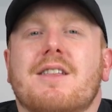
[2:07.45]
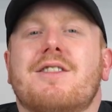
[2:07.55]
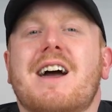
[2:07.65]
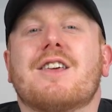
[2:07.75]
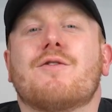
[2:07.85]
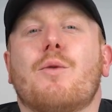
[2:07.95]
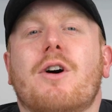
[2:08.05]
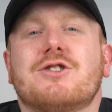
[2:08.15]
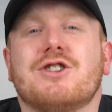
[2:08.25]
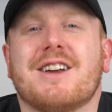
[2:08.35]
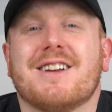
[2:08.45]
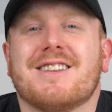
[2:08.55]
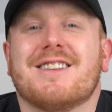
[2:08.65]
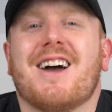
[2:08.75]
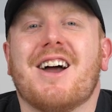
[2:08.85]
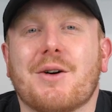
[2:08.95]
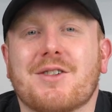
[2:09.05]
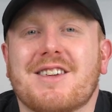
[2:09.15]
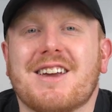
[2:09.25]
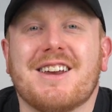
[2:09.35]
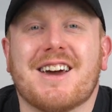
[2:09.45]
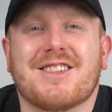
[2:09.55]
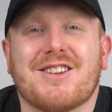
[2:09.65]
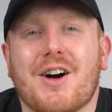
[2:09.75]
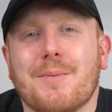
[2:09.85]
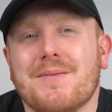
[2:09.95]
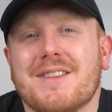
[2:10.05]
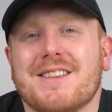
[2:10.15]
Thanks for watching, and I'll see you next time.